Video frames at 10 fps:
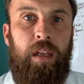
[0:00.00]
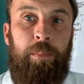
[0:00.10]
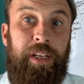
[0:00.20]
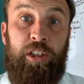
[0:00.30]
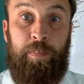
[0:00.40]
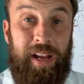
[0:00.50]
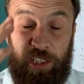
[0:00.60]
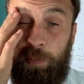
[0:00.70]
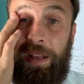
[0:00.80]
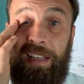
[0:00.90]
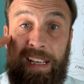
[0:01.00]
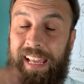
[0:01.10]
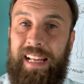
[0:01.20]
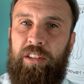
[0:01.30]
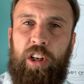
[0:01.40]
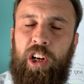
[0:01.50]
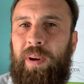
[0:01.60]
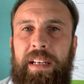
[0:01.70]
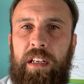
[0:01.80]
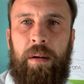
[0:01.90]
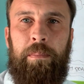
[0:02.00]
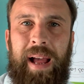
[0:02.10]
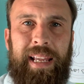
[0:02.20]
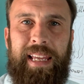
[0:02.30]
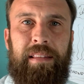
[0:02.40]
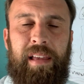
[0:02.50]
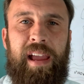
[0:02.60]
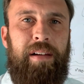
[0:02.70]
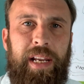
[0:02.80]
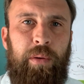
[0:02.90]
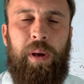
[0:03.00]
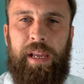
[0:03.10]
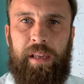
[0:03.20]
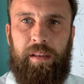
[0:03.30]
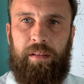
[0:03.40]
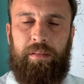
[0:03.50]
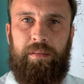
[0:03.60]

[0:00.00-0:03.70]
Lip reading: Because by spending it, it's going to end up back in there anyway.